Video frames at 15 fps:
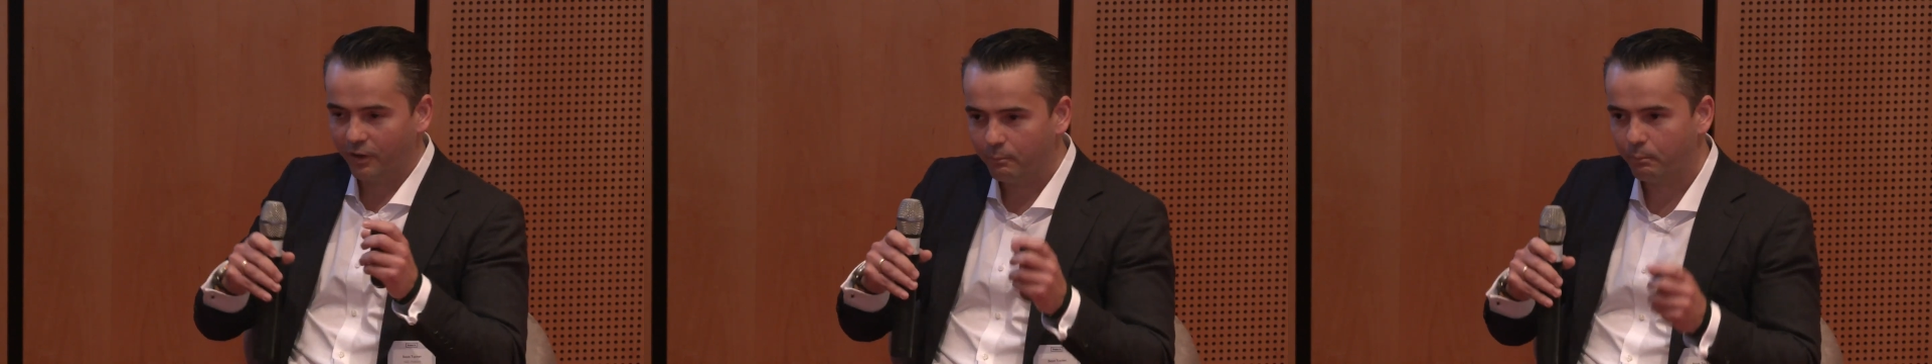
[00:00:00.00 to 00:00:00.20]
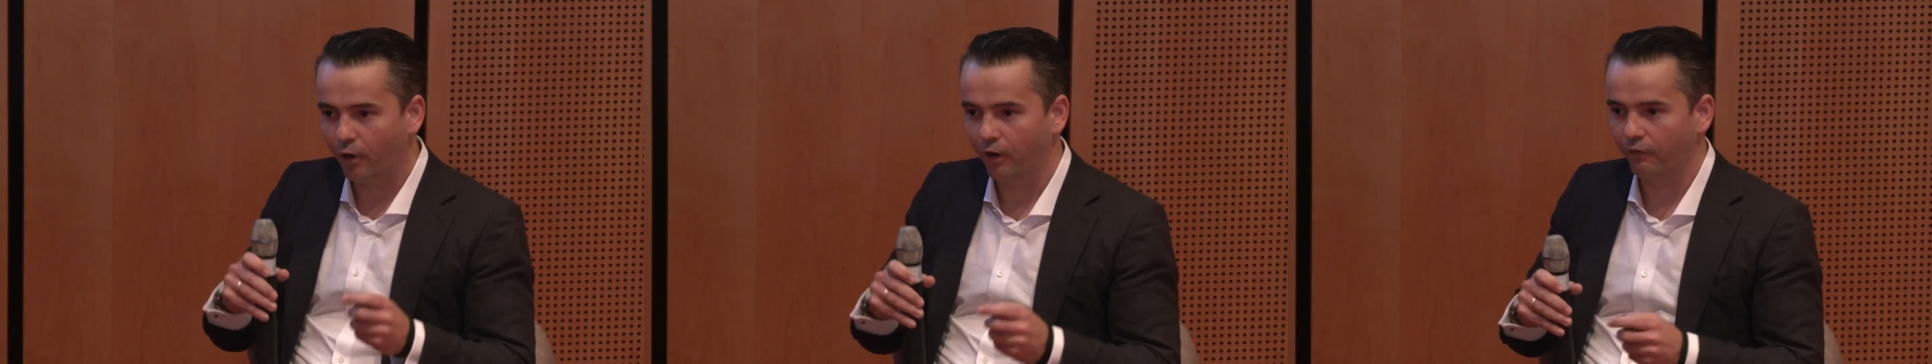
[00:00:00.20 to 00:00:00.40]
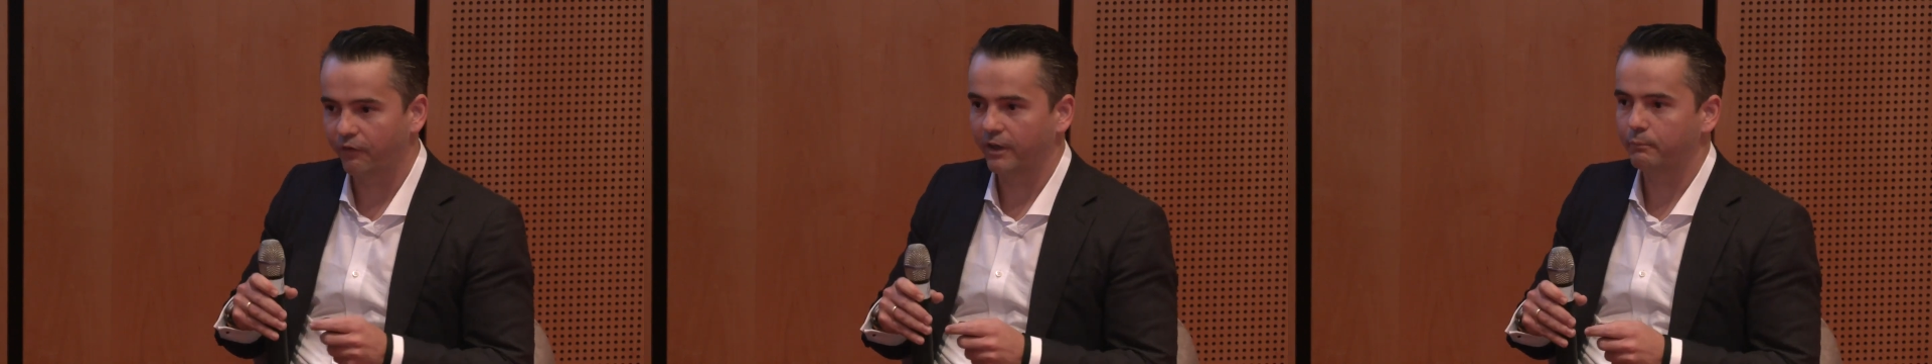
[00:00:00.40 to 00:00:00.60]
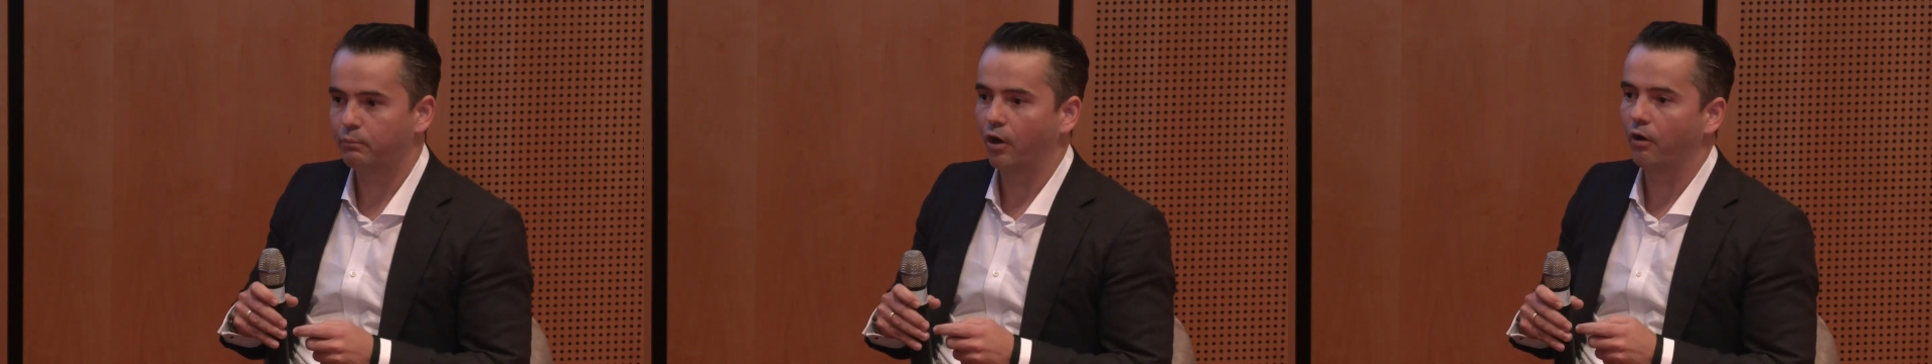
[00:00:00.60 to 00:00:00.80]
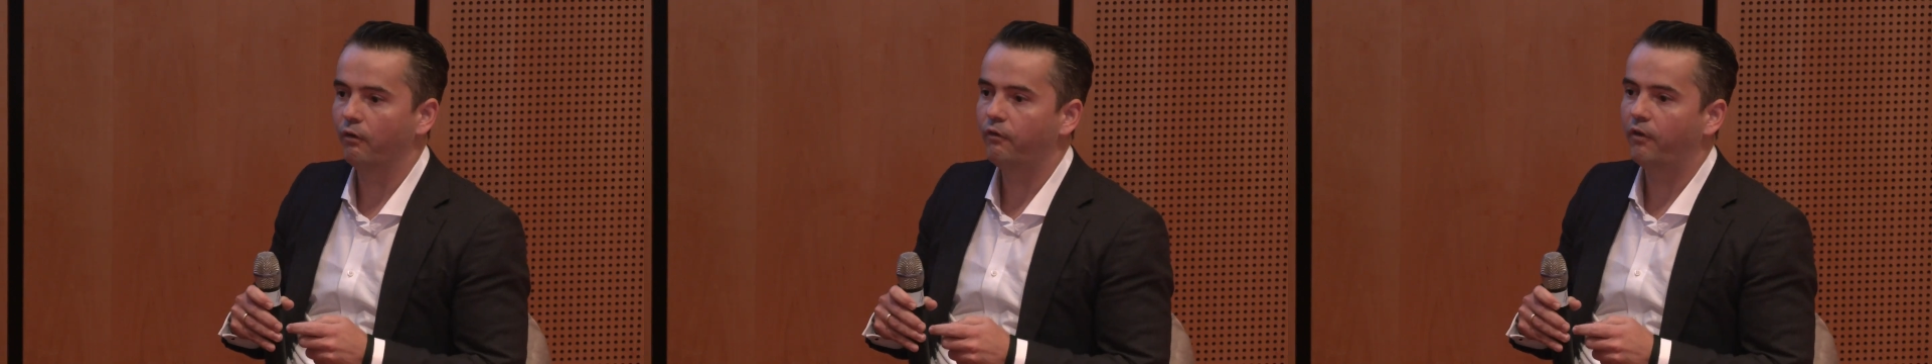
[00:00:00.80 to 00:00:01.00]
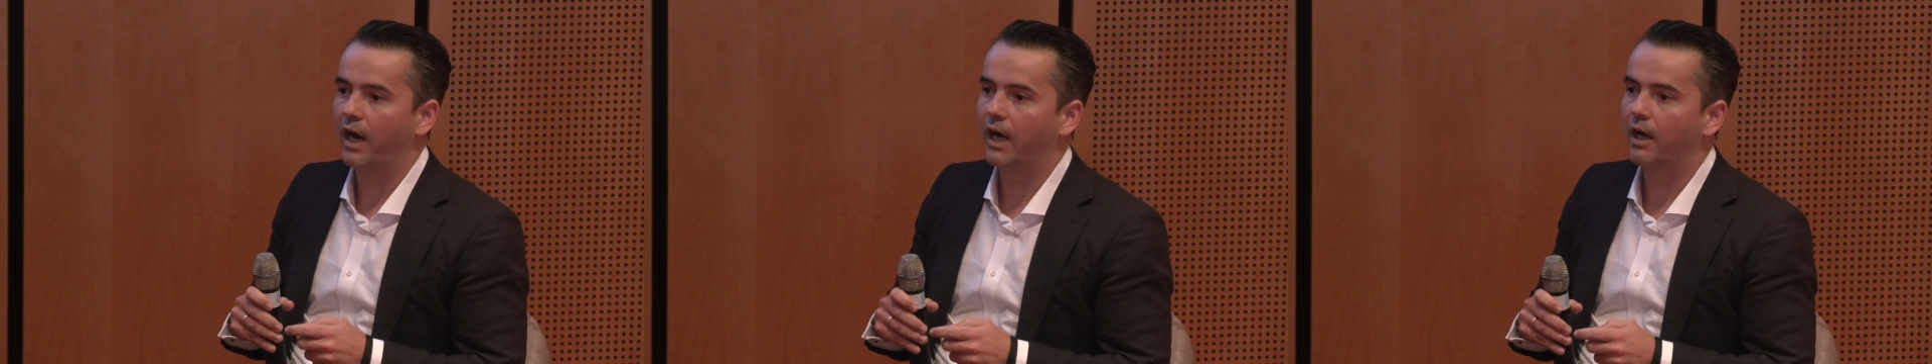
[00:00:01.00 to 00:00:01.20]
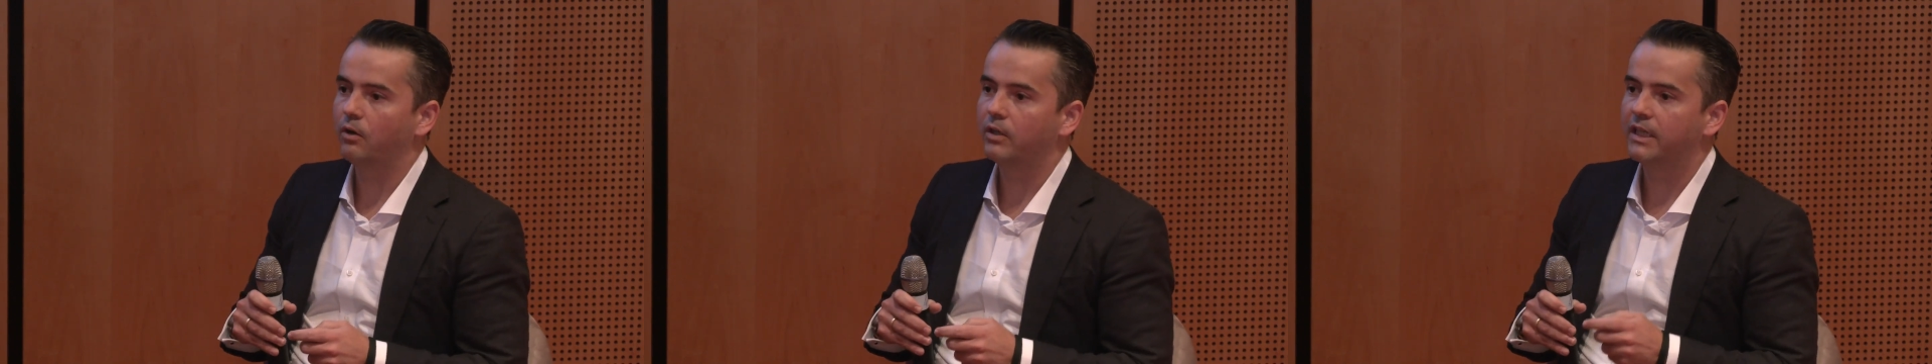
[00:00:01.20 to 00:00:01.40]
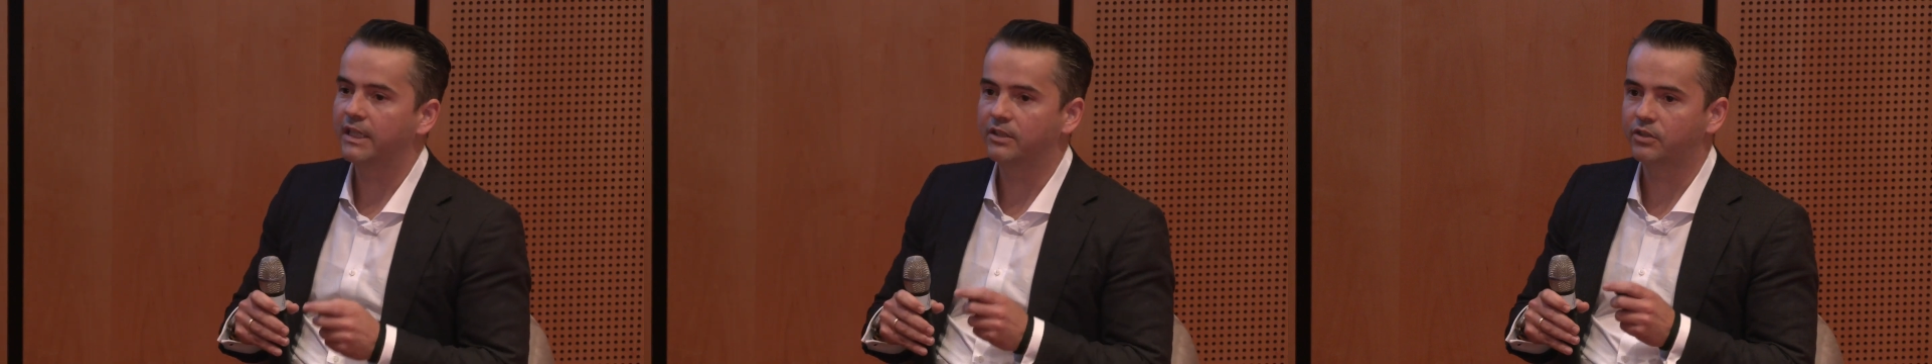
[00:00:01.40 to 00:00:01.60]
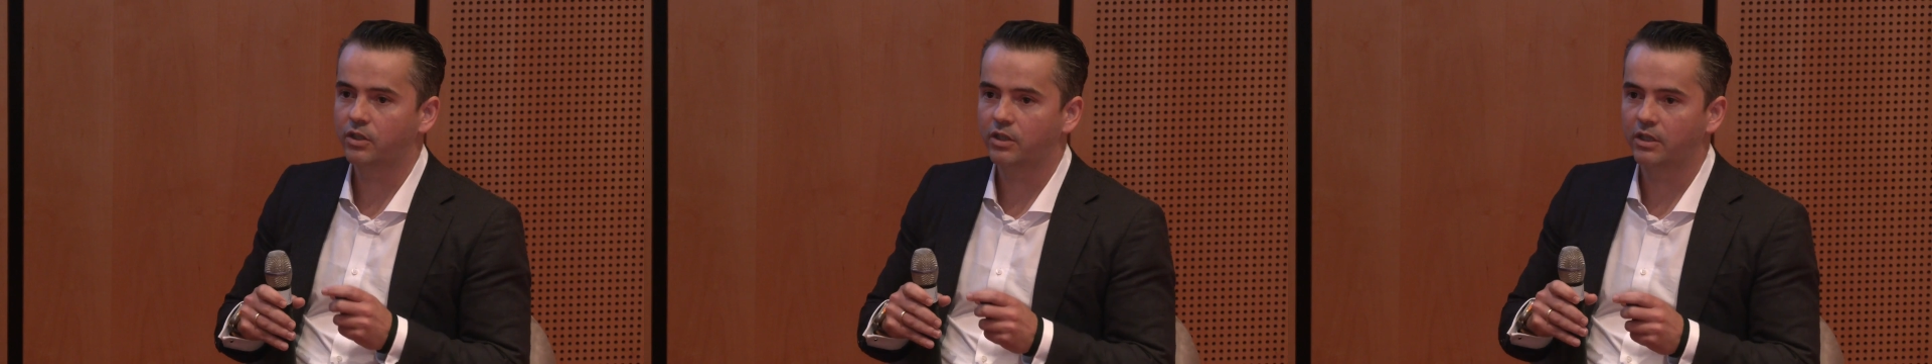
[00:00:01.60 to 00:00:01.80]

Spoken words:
perfect profile is